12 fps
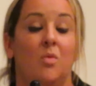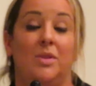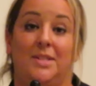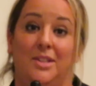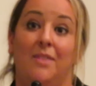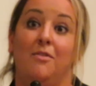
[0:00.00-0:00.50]

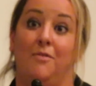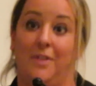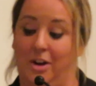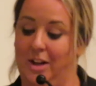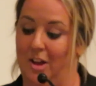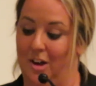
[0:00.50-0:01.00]
We still have a
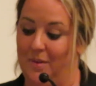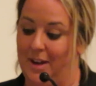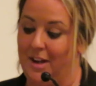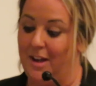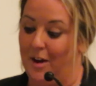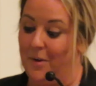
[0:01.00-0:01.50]
very long
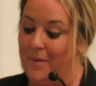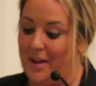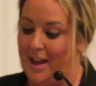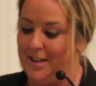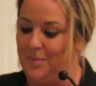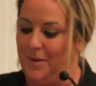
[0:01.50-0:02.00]
way to go
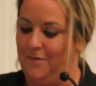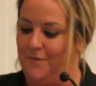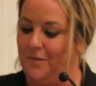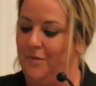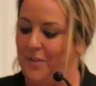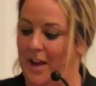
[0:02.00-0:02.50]
as
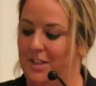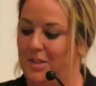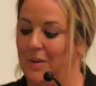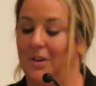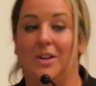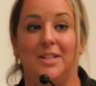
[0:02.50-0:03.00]
we fight
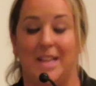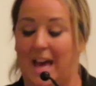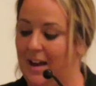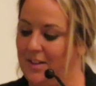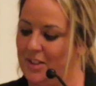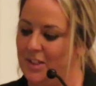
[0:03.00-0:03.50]
to increase
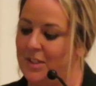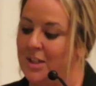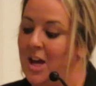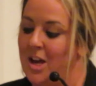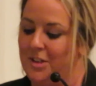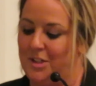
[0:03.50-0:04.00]

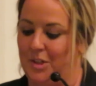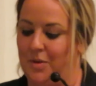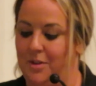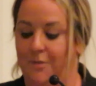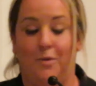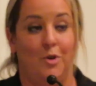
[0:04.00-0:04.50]
access to
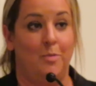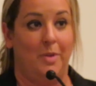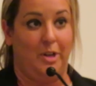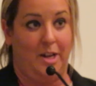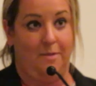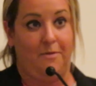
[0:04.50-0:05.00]
and
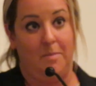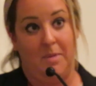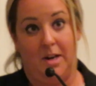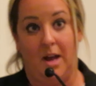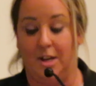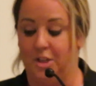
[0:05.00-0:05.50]
affordability of
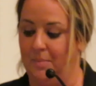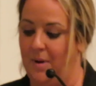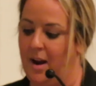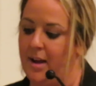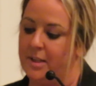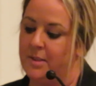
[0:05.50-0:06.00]
feminine hygiene
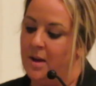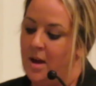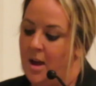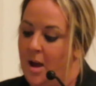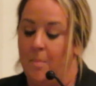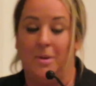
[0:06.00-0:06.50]
products.
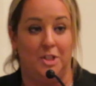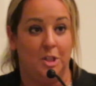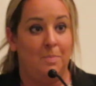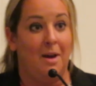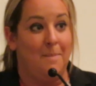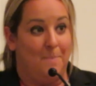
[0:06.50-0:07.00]
But
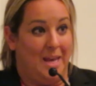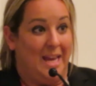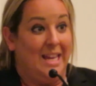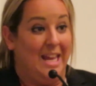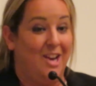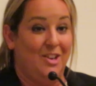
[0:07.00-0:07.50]
just by
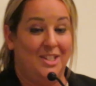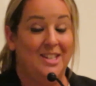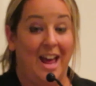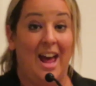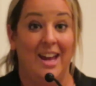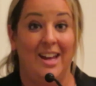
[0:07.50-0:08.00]
being here
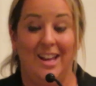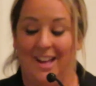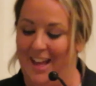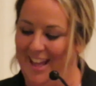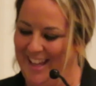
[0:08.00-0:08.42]
today